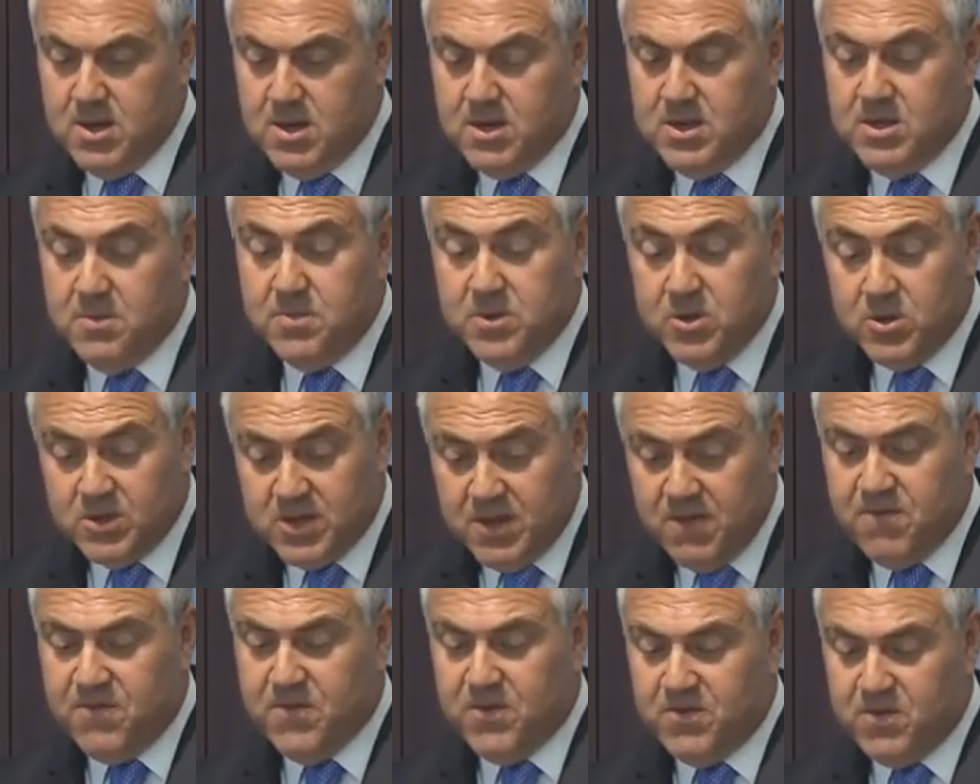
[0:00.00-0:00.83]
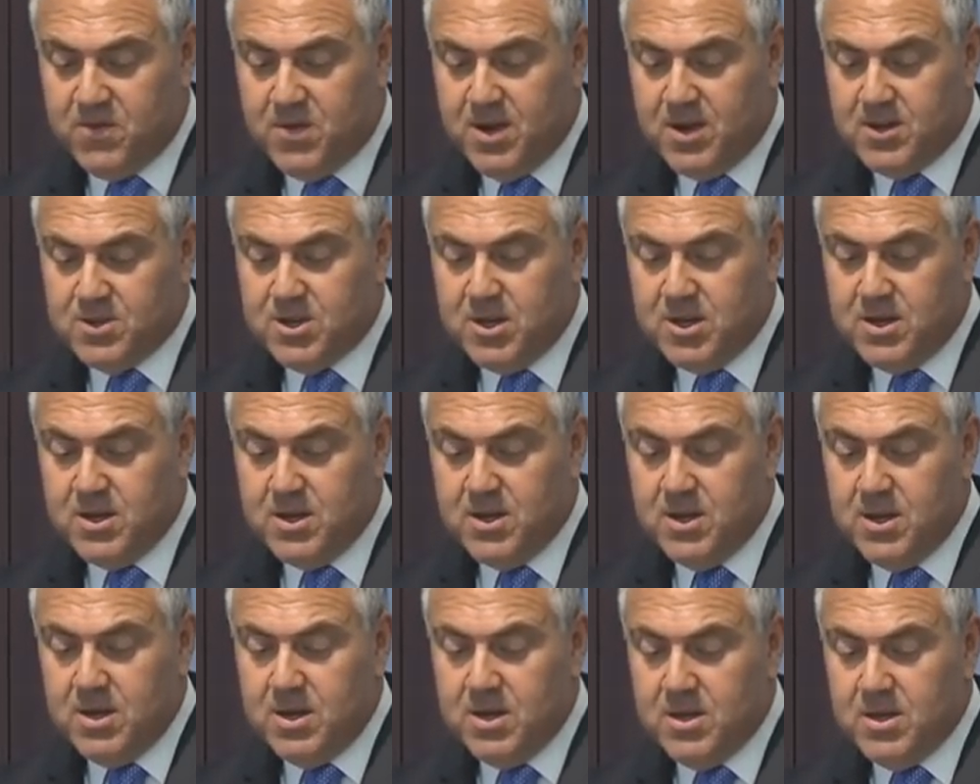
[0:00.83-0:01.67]
and to build infrastructure
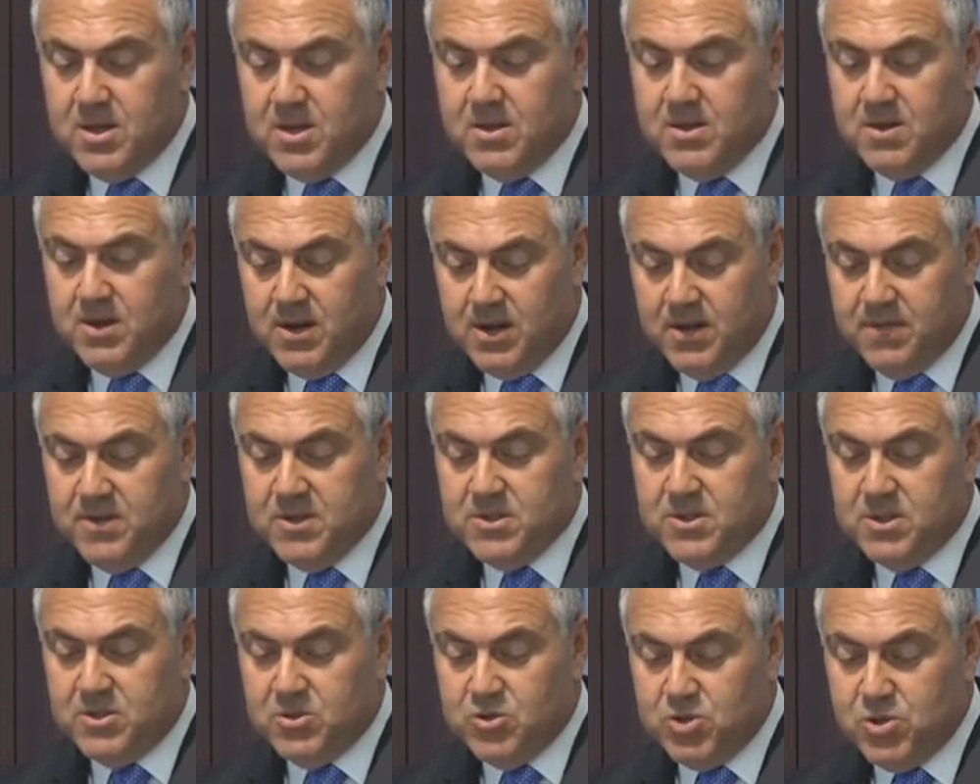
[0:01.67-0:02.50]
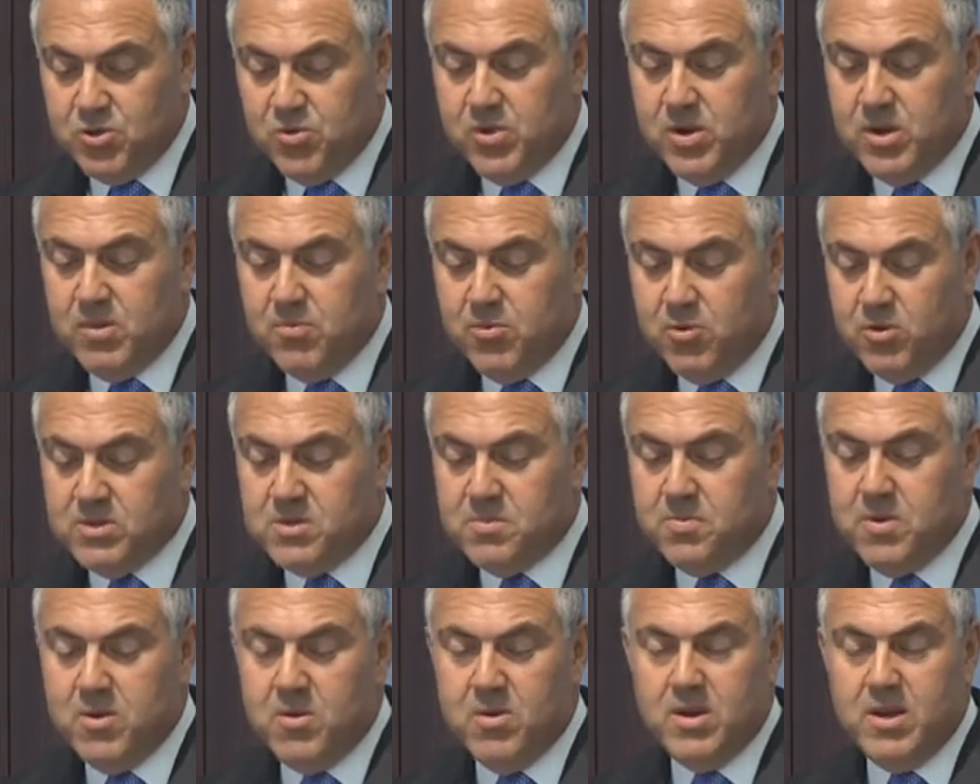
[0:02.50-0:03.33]
that delivers enduring
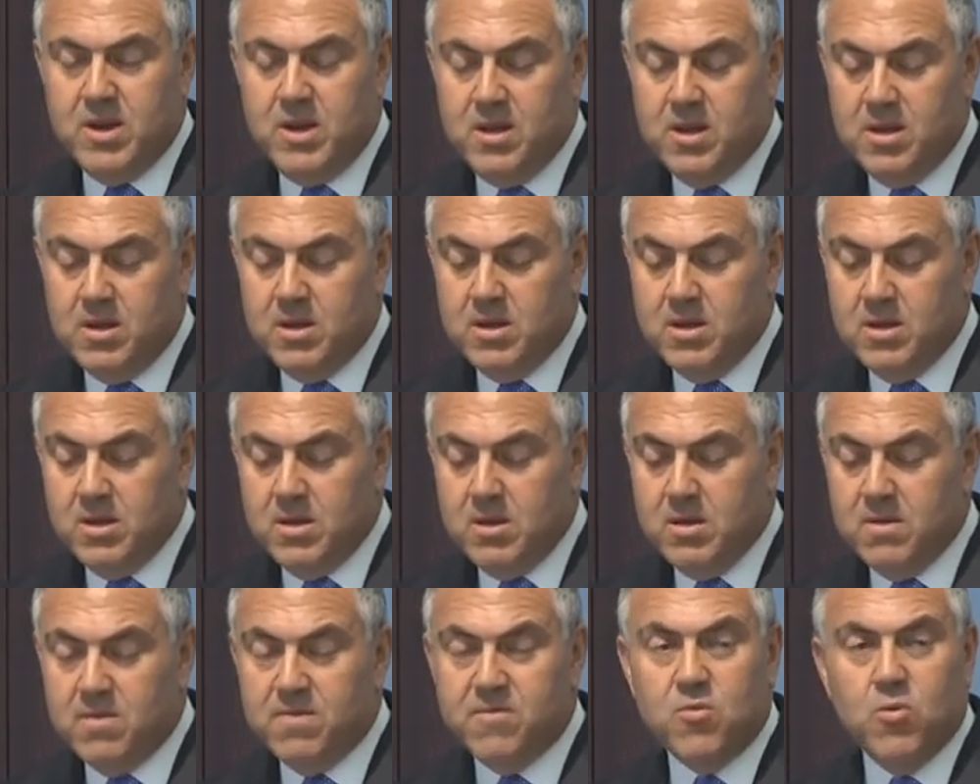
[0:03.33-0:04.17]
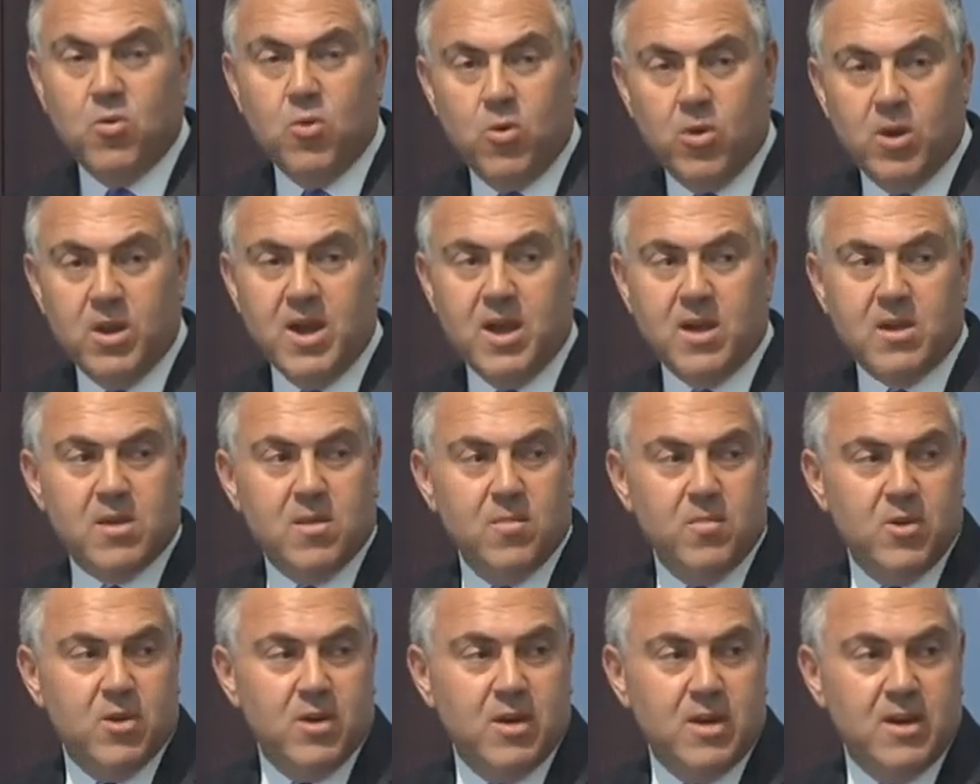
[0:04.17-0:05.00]
prosperity for all our
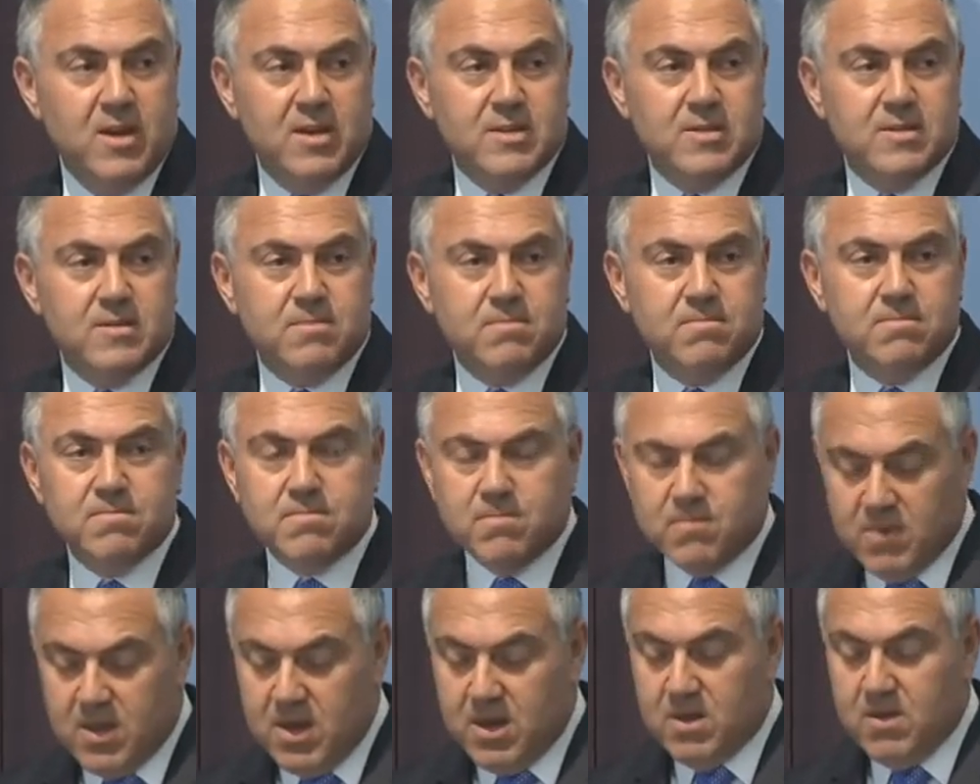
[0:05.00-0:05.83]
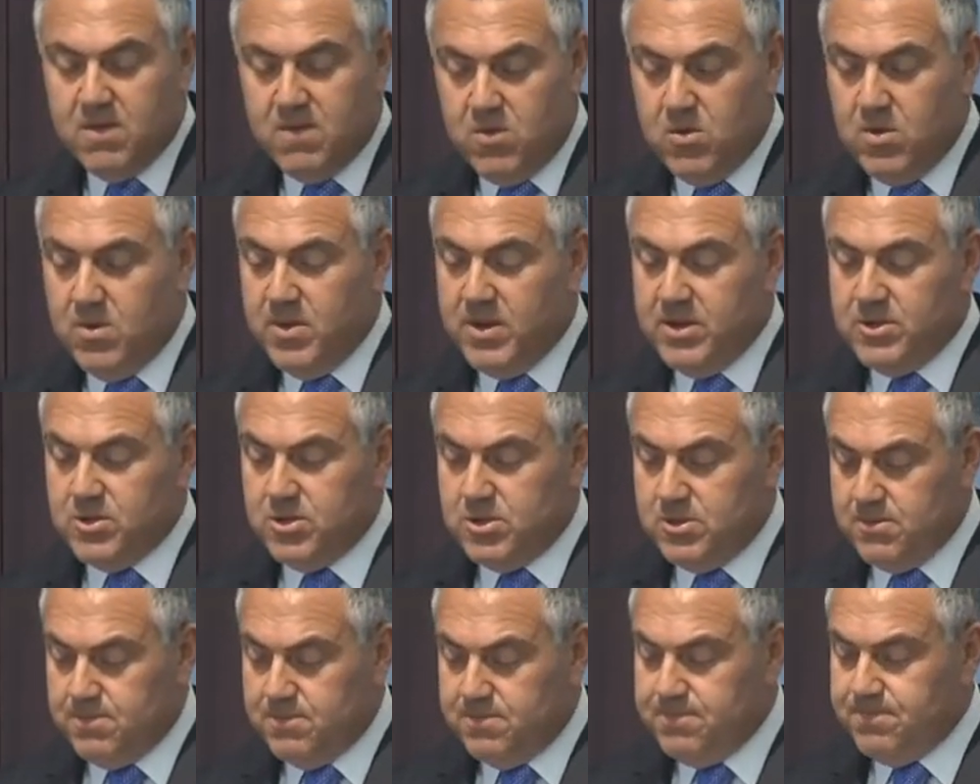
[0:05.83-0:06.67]
communities. Thank you very
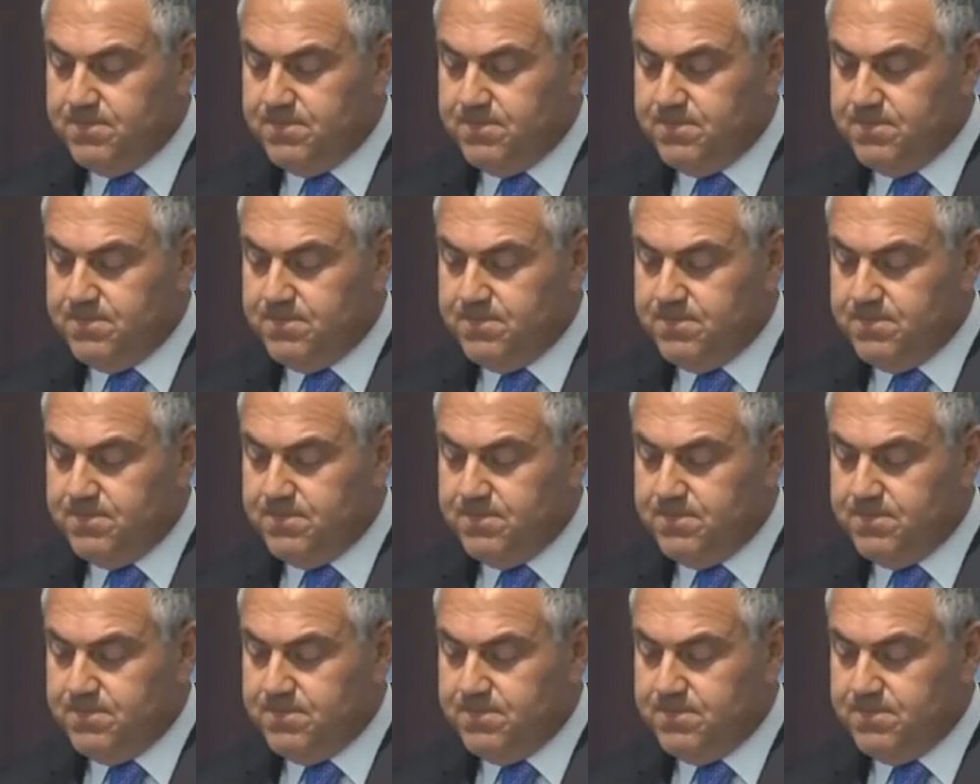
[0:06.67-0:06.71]
much.